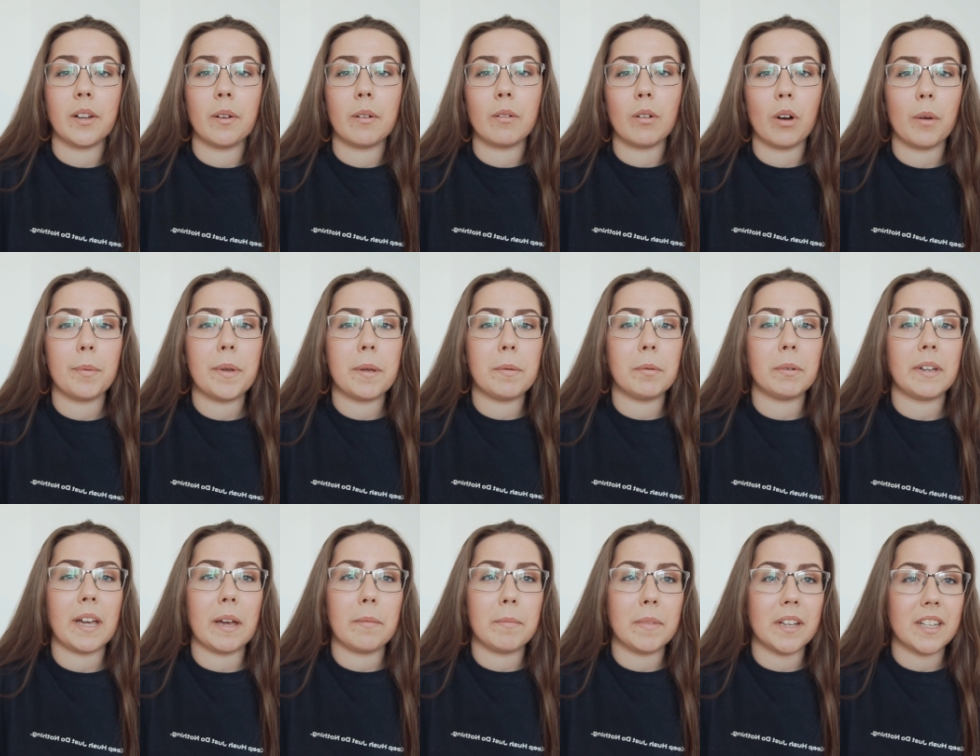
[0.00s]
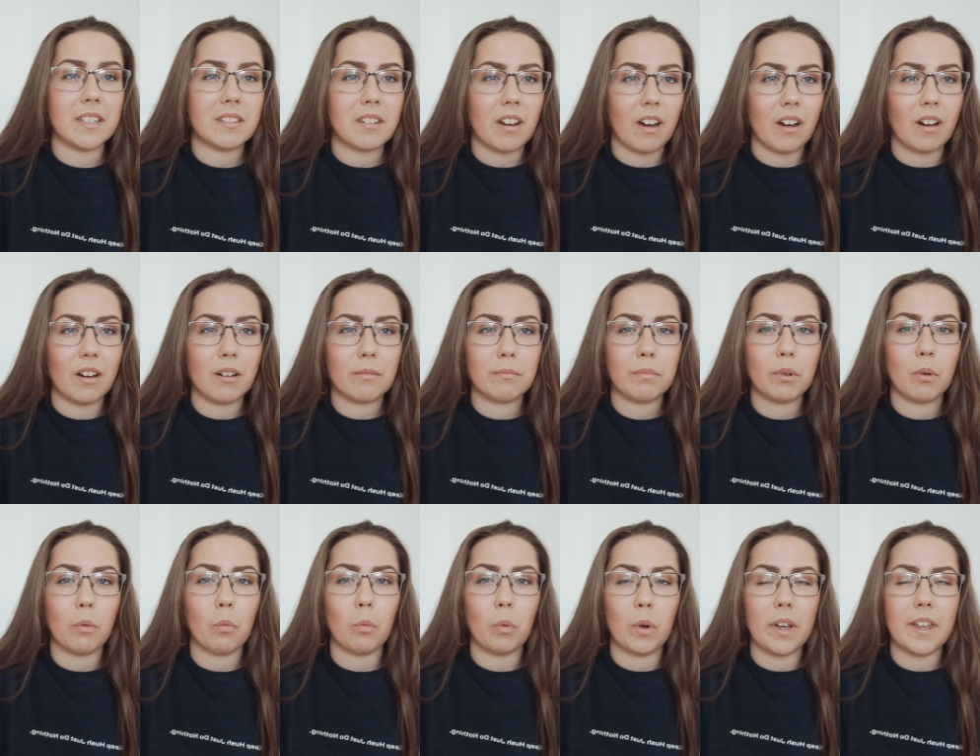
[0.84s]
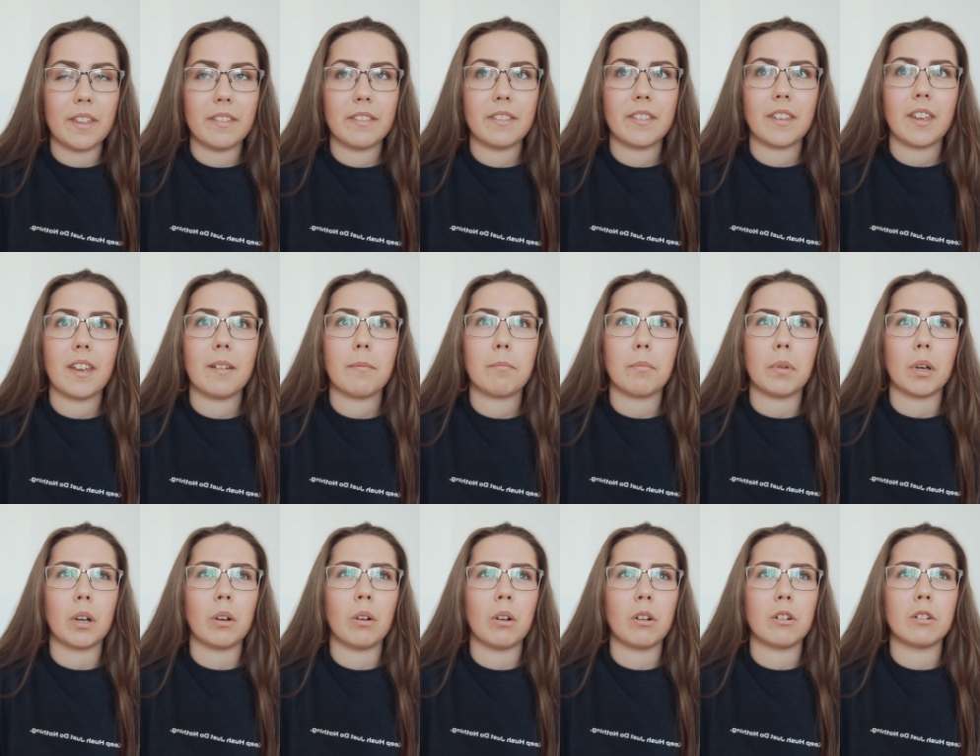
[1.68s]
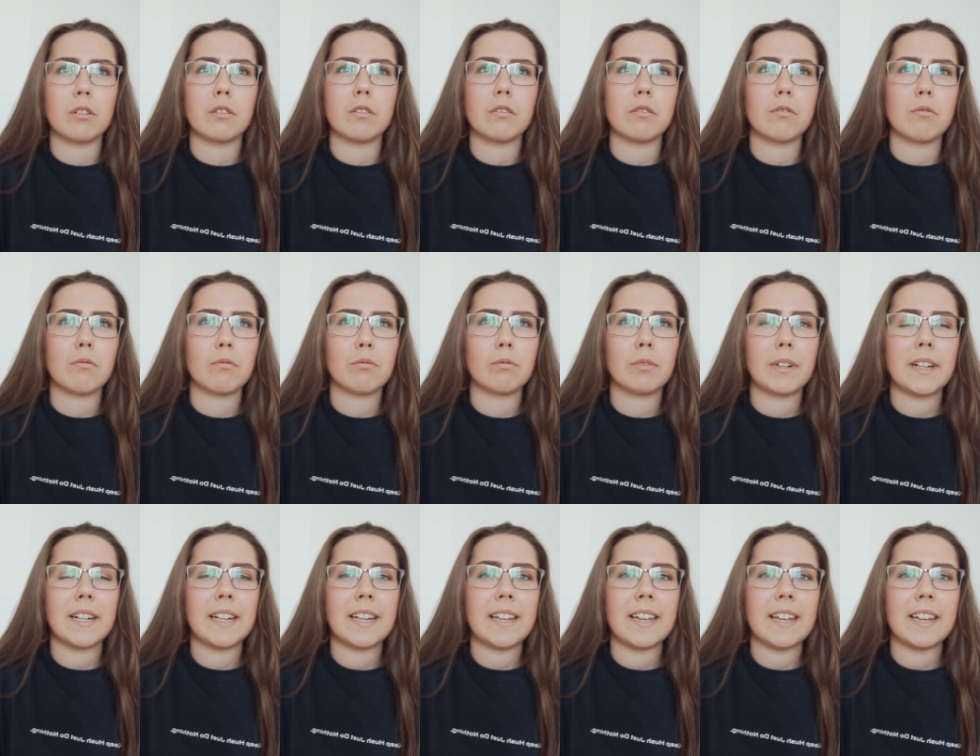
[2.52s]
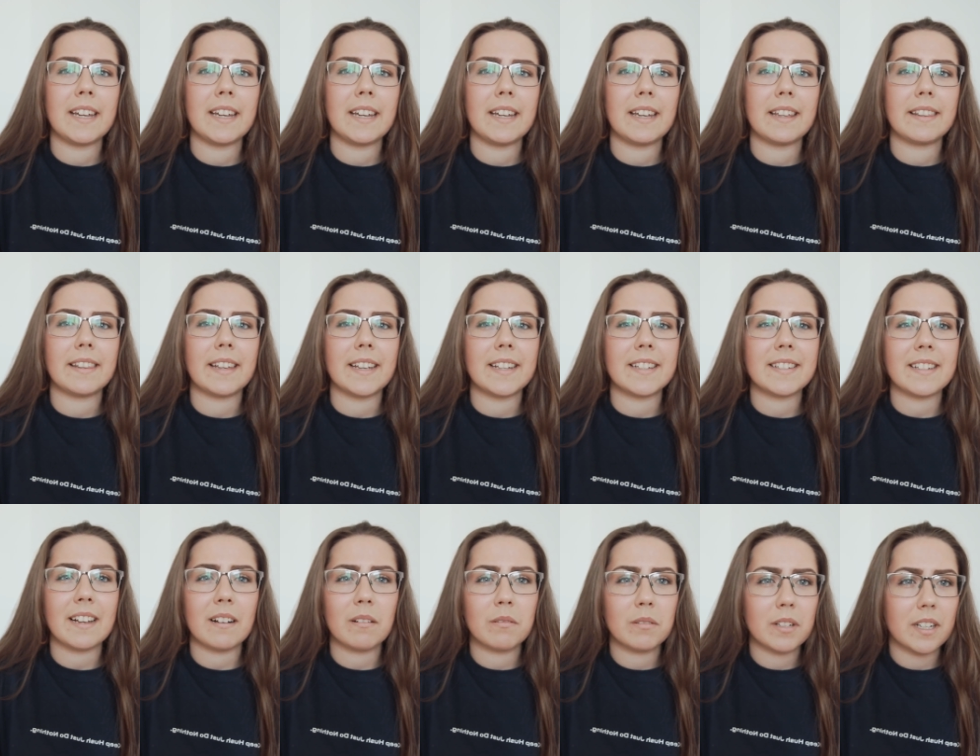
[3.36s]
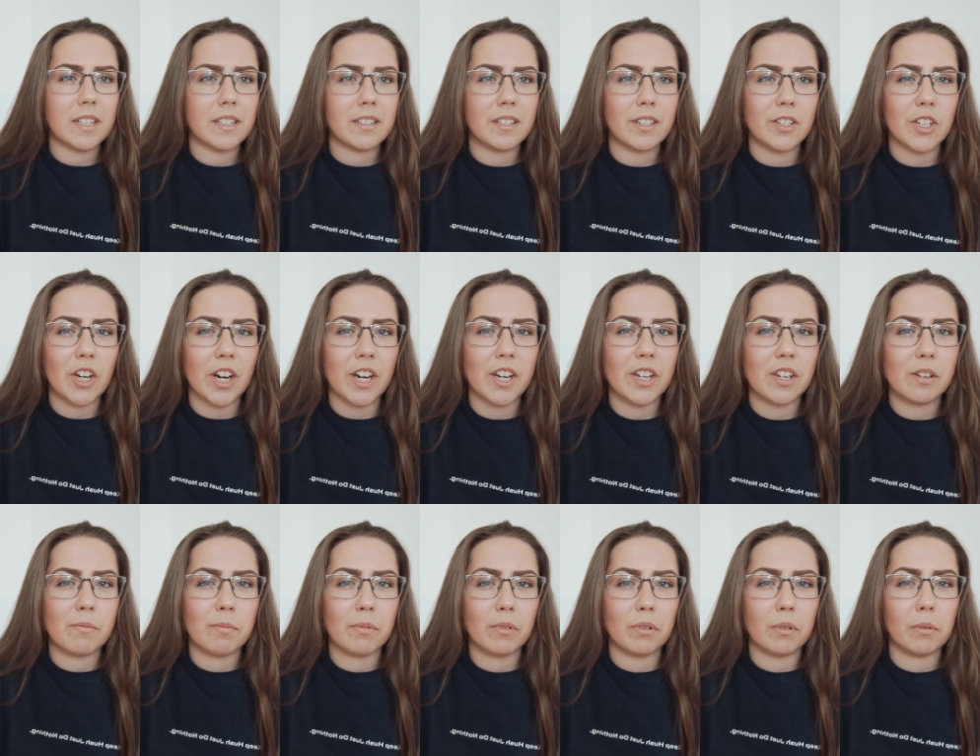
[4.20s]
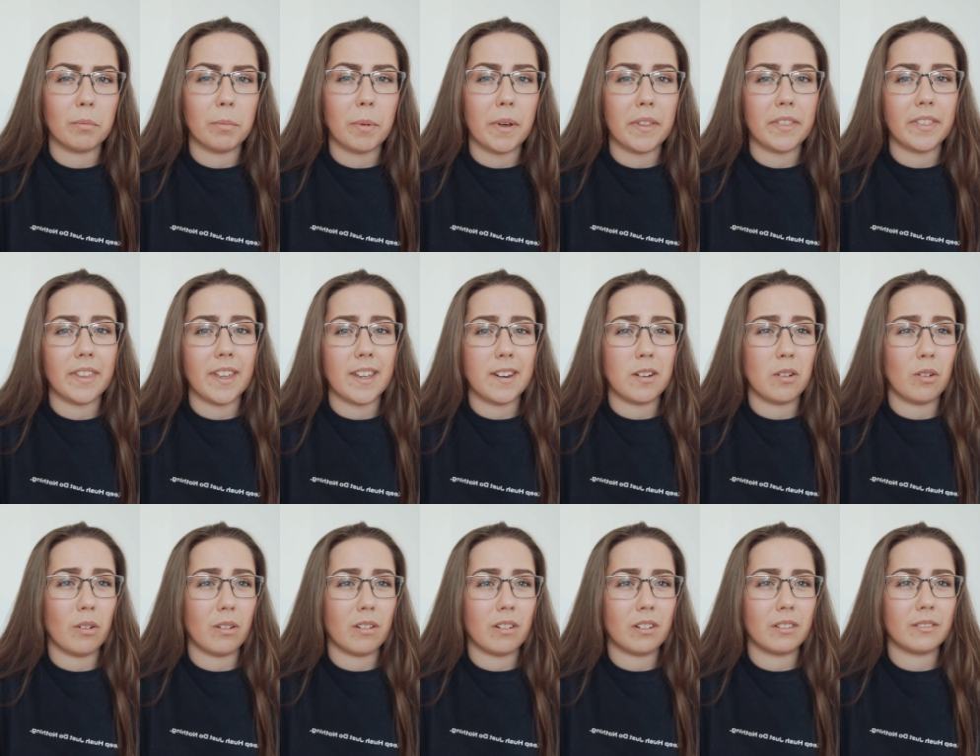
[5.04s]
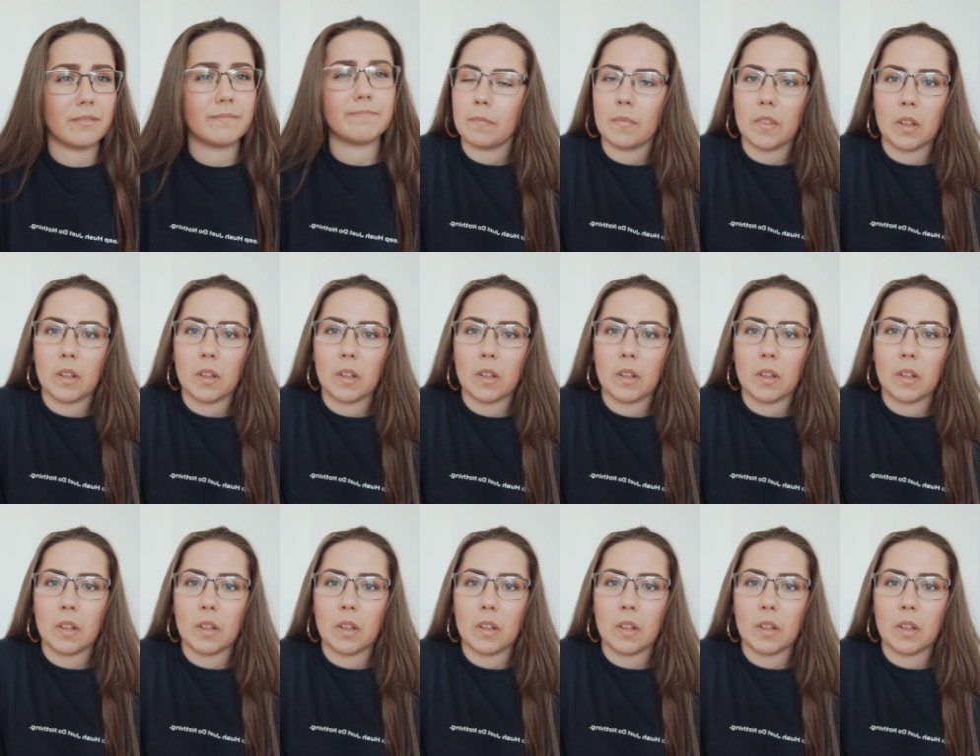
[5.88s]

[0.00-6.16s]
know a lot of people get mixed up with, because really they sound interchangeable, but they're not.